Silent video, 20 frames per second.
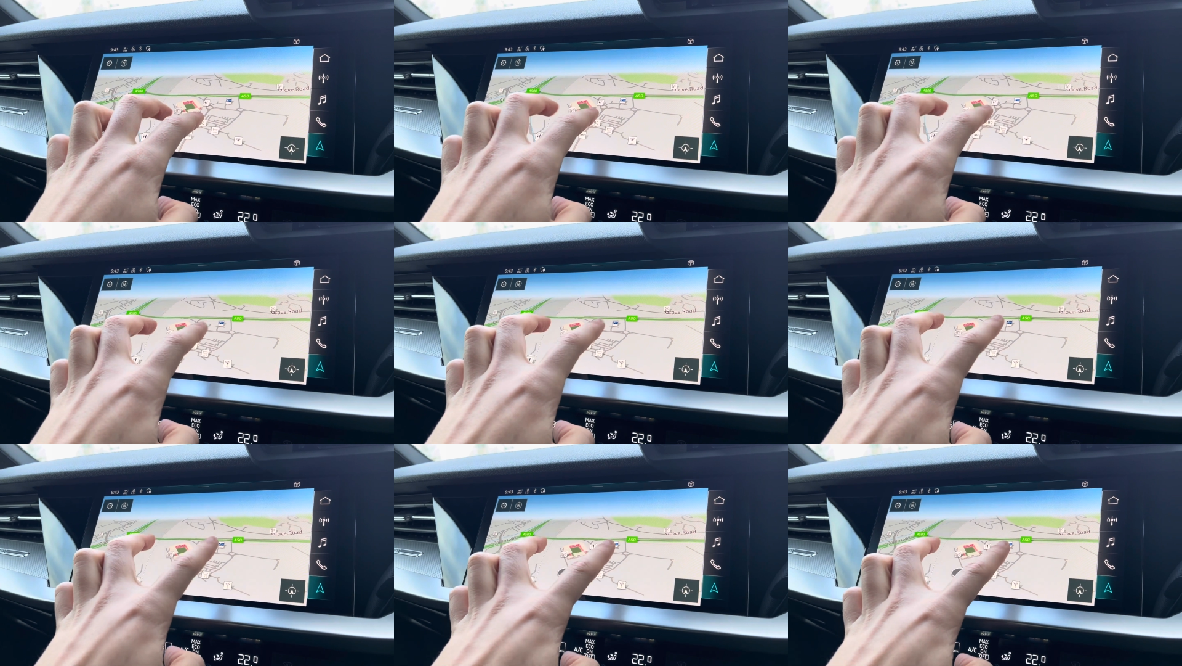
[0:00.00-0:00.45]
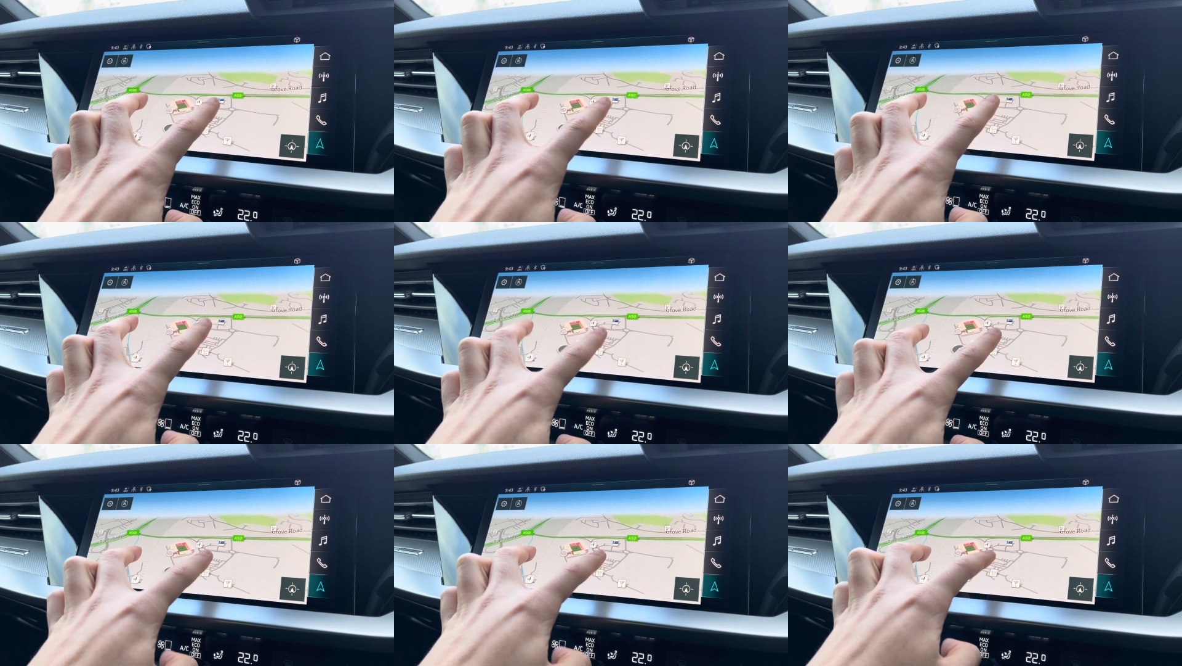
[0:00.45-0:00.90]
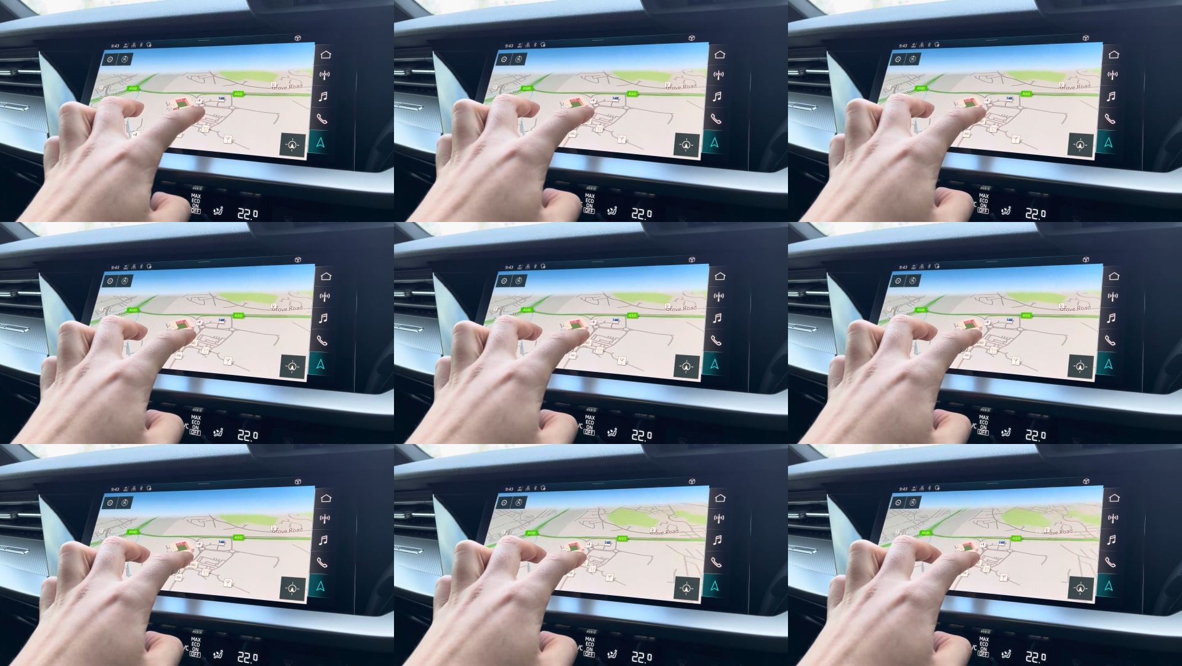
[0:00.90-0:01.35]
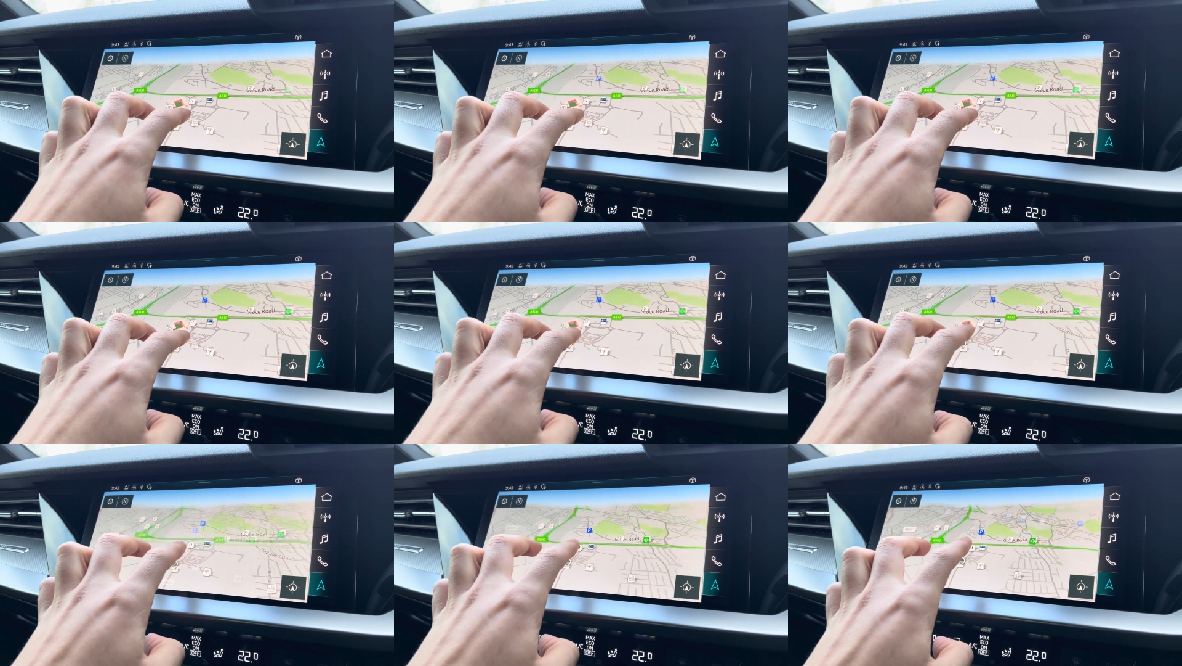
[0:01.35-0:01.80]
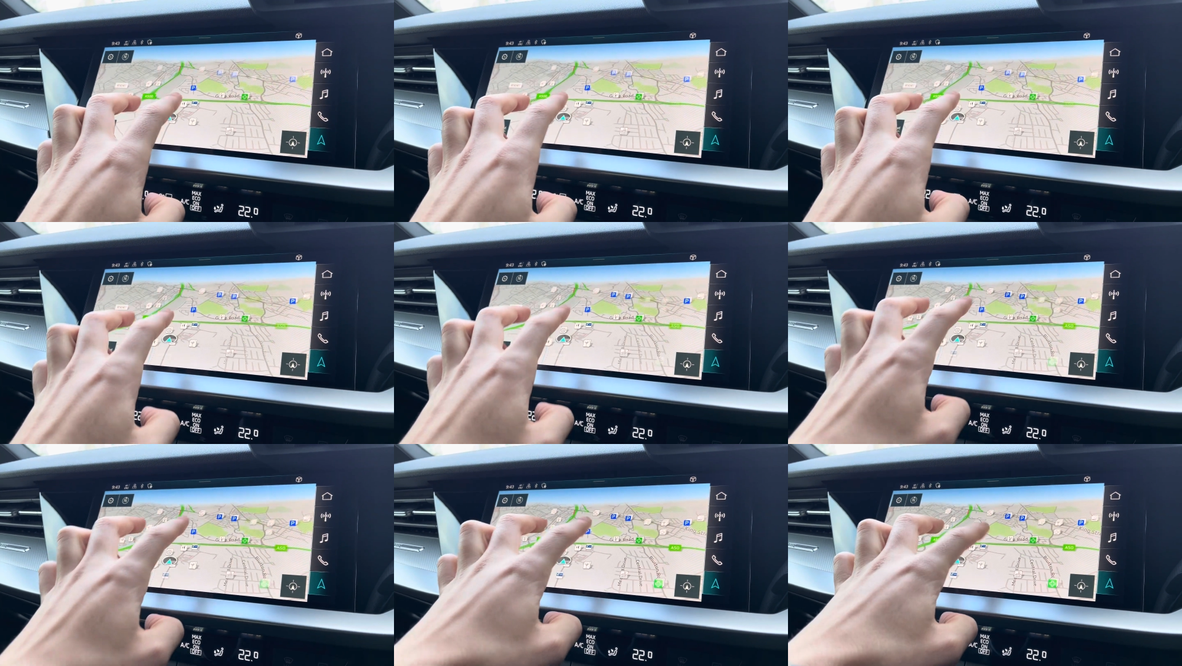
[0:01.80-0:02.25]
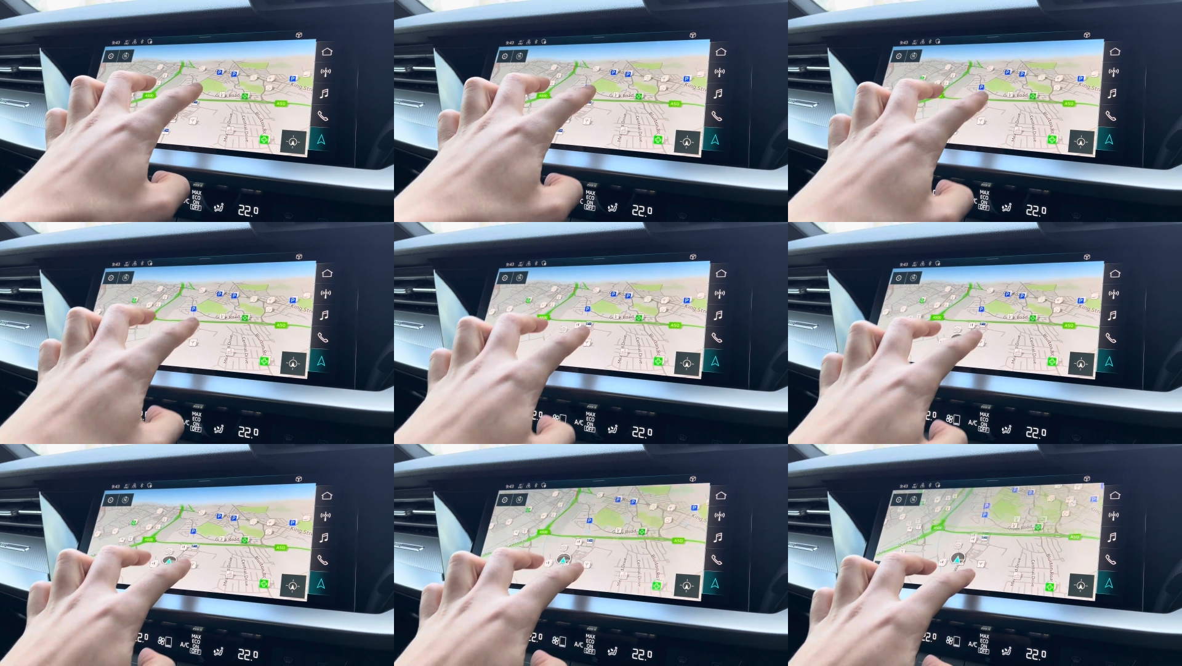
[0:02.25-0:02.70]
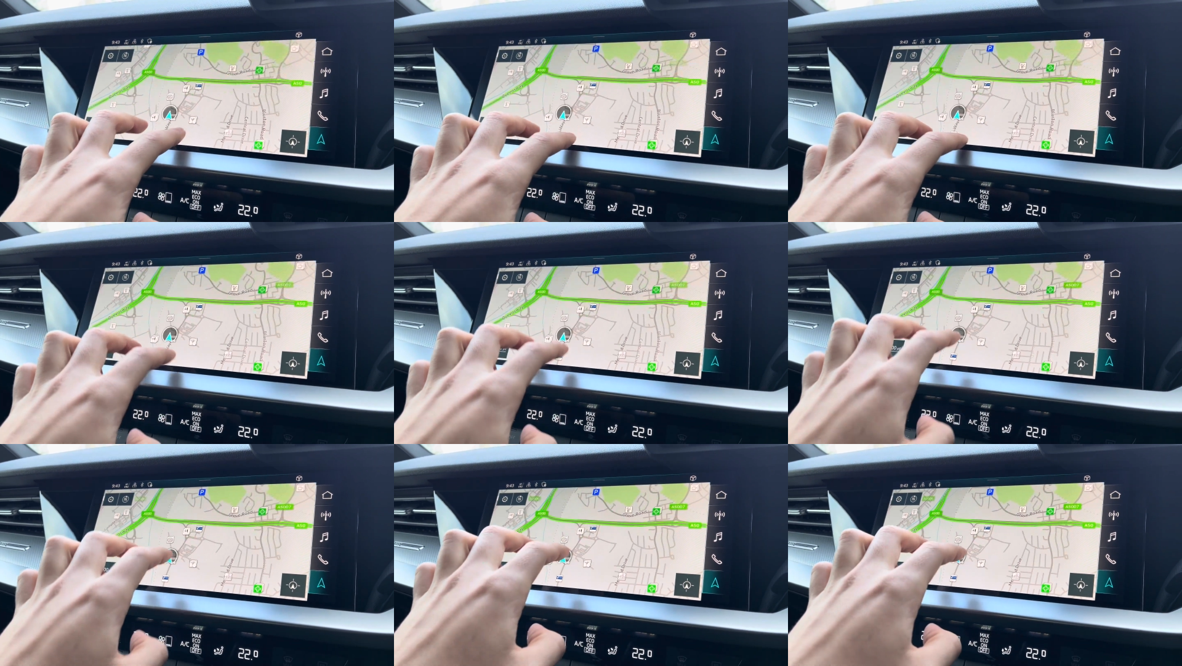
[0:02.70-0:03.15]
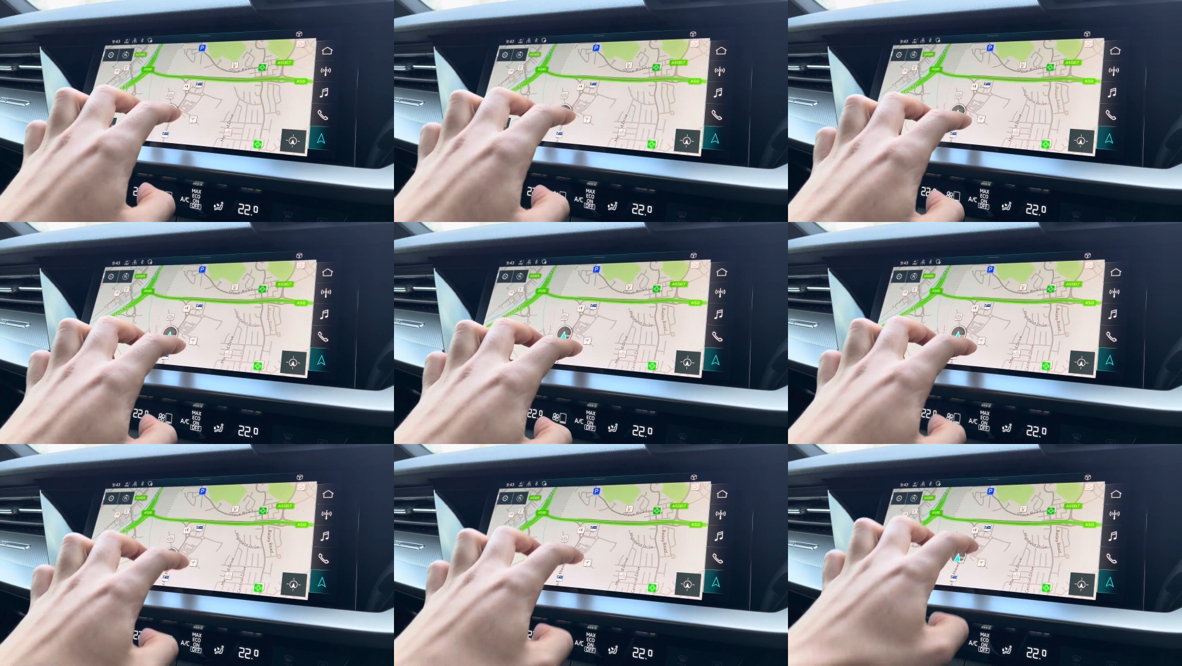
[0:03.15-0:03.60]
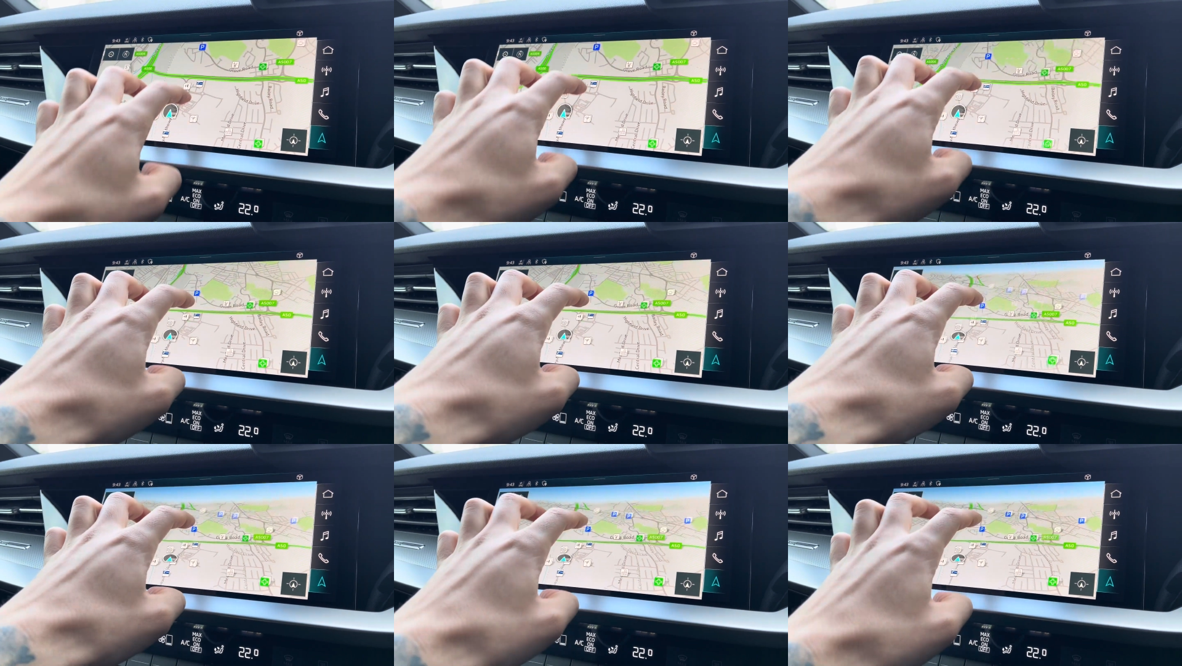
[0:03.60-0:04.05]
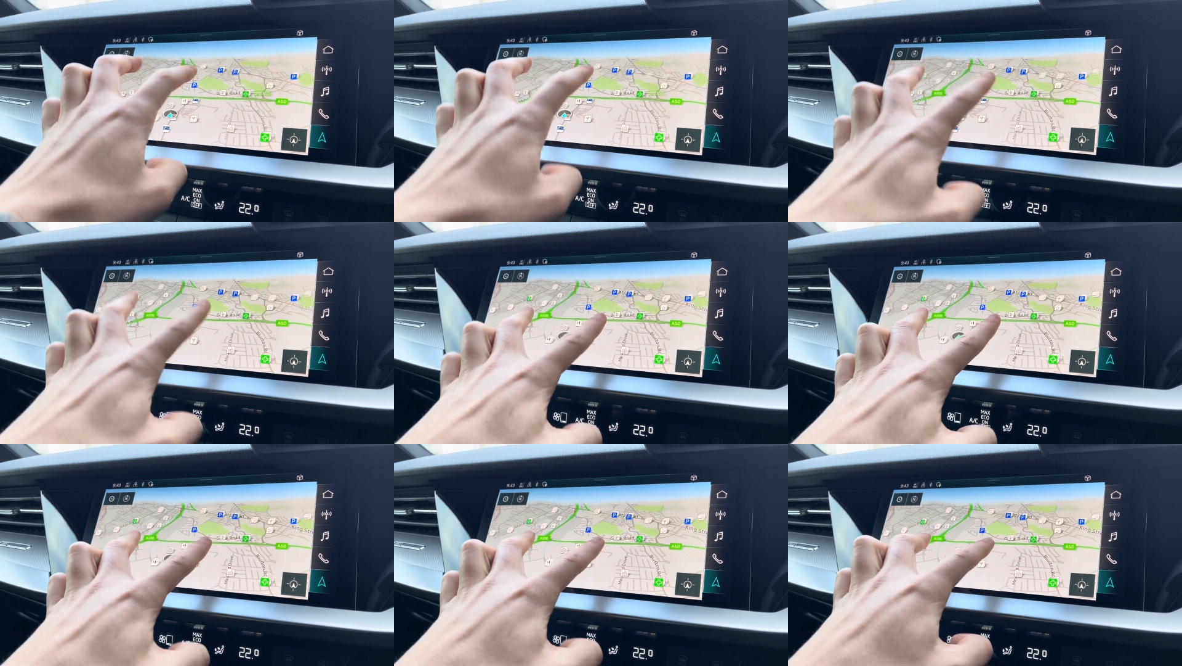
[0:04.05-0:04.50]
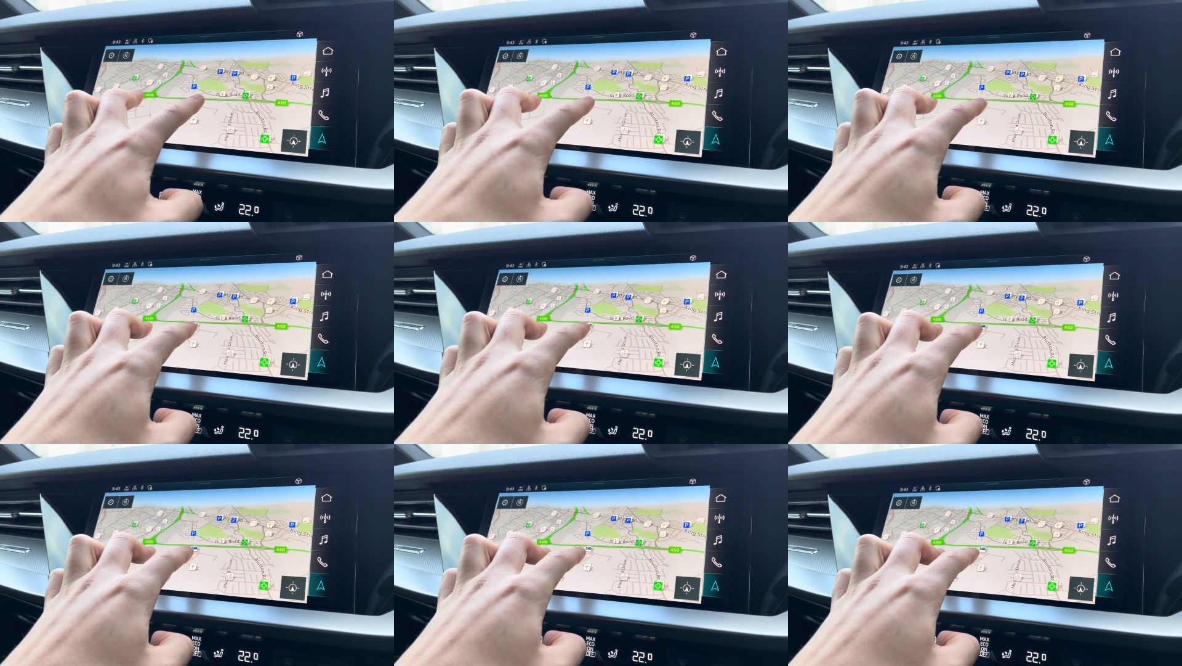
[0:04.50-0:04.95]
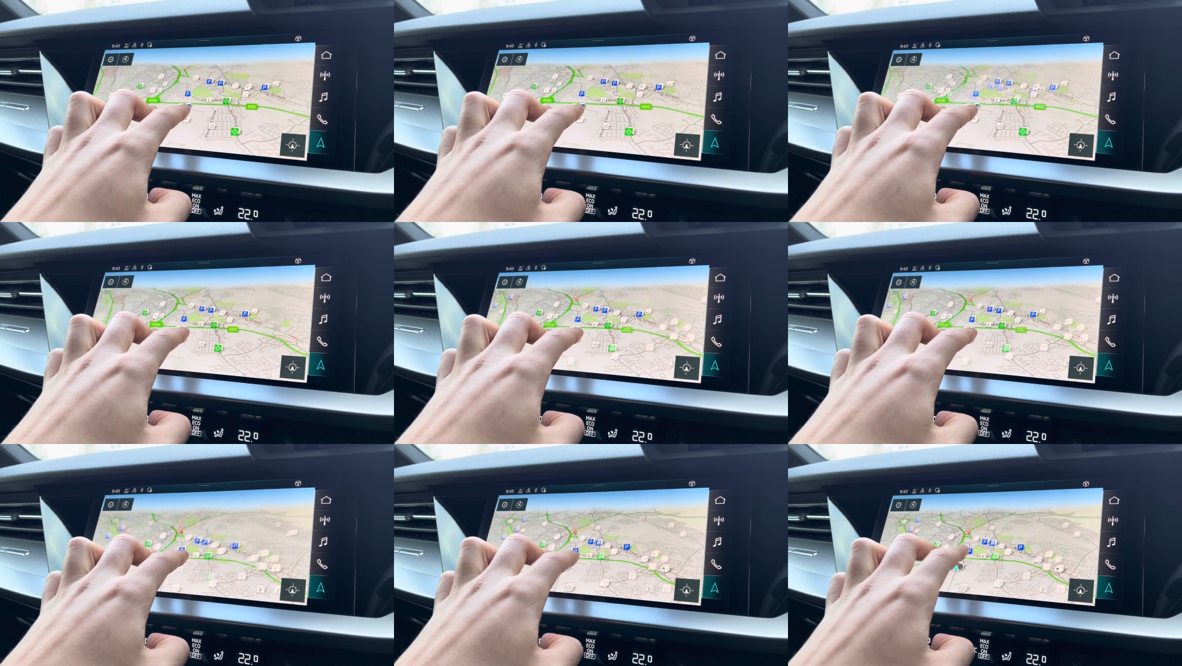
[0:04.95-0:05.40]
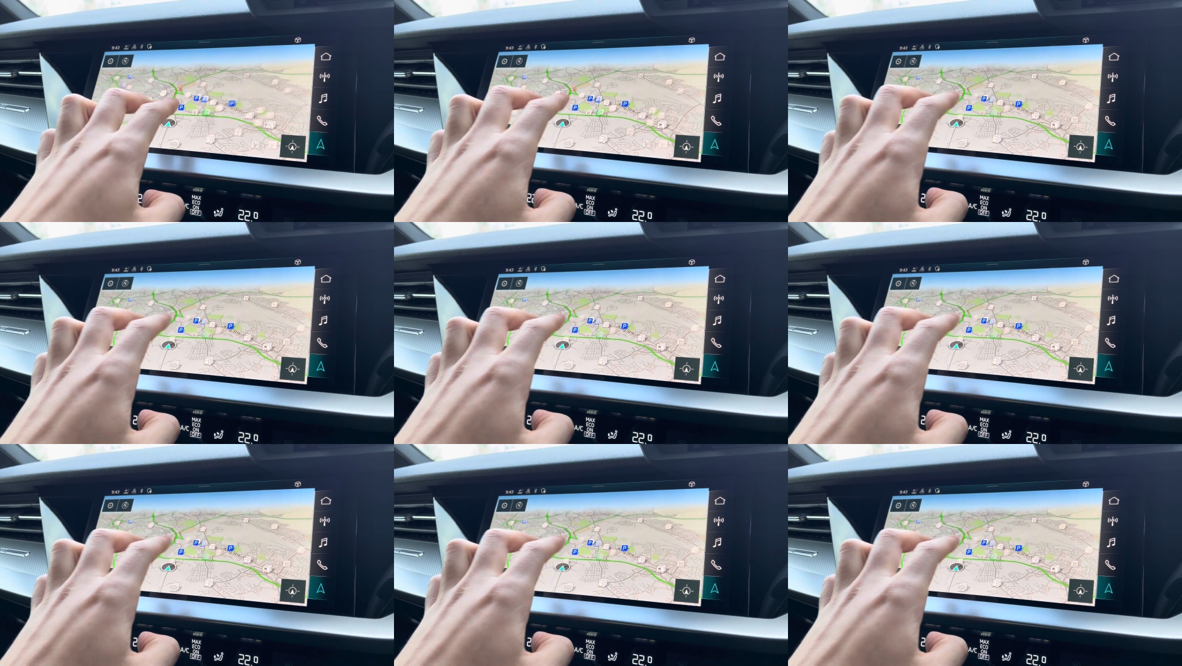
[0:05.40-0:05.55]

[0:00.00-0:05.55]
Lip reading: No face is visible, so there are no lips to read.